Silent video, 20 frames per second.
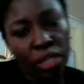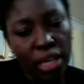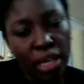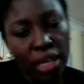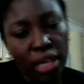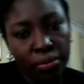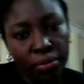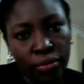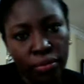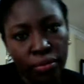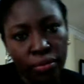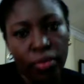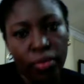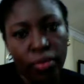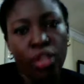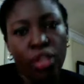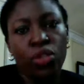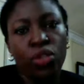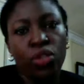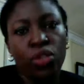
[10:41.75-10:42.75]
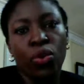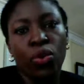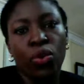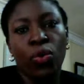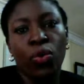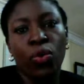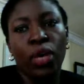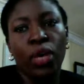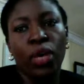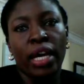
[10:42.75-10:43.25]
So I
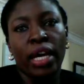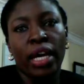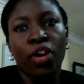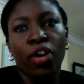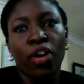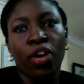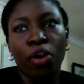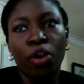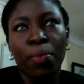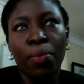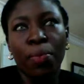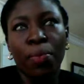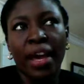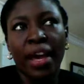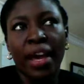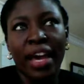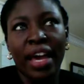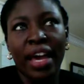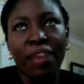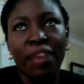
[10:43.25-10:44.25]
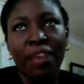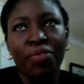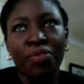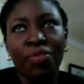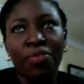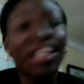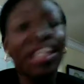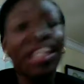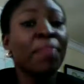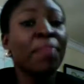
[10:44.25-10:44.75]
hope I have really made
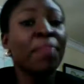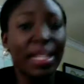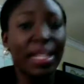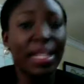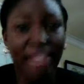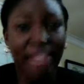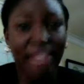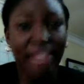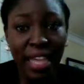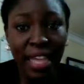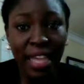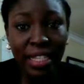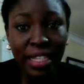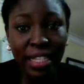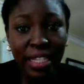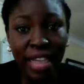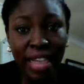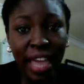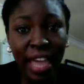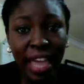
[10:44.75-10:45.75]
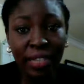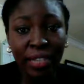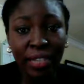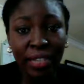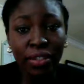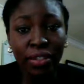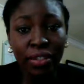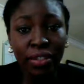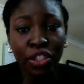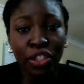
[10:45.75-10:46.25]
sense, and you would
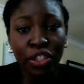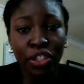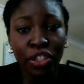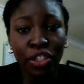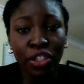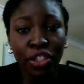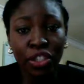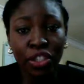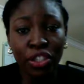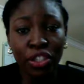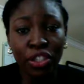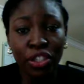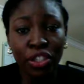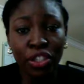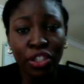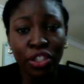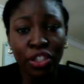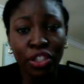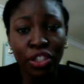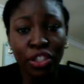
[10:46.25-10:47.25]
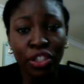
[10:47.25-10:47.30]
help us